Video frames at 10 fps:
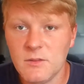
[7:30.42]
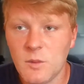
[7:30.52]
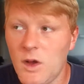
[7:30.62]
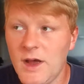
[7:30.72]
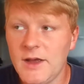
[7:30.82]

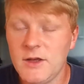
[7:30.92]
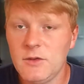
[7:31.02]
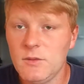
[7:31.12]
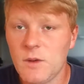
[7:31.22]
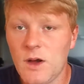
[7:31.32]
Why are
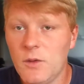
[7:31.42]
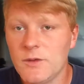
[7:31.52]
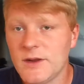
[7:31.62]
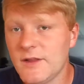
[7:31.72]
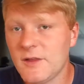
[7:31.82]
you
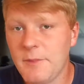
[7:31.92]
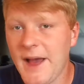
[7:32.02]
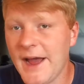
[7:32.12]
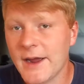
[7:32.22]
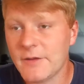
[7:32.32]
holding this
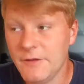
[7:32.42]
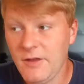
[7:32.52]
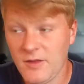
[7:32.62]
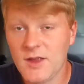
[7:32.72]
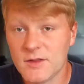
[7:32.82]
back?
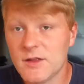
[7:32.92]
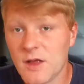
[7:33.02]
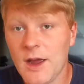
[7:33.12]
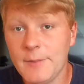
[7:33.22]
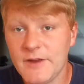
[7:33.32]
This is the
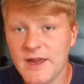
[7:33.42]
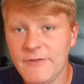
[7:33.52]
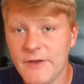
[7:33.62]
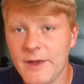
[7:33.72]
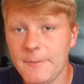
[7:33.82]
time to
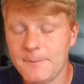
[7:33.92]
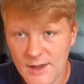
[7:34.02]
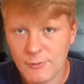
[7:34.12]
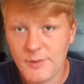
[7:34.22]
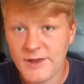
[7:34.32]
give it.
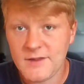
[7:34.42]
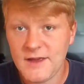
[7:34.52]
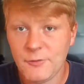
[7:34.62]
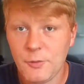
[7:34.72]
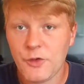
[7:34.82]
And what makes it
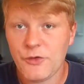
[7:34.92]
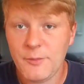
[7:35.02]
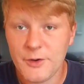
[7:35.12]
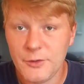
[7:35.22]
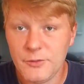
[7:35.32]
even more
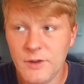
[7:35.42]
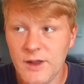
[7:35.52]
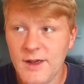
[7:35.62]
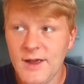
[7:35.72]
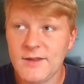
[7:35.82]
criminal
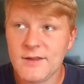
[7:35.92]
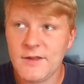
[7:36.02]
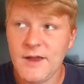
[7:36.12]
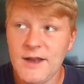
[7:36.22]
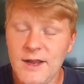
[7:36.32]
is that
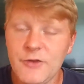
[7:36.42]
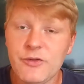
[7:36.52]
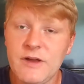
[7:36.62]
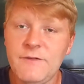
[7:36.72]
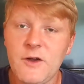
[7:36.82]
they
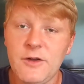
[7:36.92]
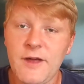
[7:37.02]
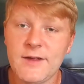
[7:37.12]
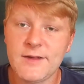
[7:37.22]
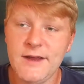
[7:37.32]
literally follow
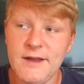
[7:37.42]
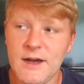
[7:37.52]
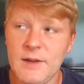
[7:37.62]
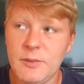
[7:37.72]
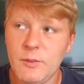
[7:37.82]
that scene
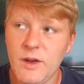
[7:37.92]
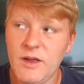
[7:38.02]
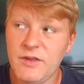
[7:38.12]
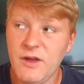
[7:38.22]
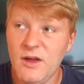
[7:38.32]
up
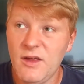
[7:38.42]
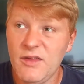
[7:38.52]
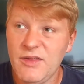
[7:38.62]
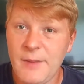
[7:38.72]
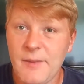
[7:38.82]
with
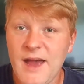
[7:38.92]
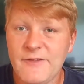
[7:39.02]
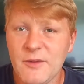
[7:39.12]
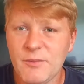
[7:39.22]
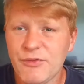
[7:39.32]
them
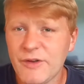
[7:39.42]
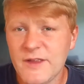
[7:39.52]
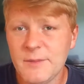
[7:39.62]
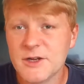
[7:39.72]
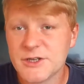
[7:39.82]
having
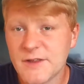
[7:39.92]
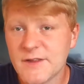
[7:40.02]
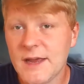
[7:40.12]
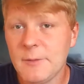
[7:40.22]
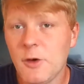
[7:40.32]
pretty much the
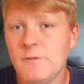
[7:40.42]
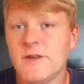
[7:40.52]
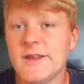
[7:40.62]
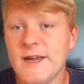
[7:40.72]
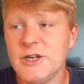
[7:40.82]
same
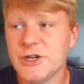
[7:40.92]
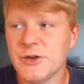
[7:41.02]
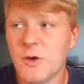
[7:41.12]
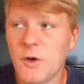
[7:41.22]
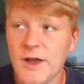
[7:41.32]

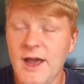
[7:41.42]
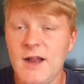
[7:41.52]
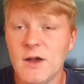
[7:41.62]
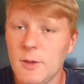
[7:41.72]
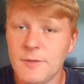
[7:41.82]
conversation on a
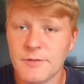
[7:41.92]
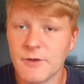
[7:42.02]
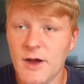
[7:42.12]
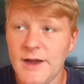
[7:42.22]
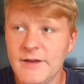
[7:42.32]
helicopter
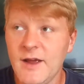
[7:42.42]
ride,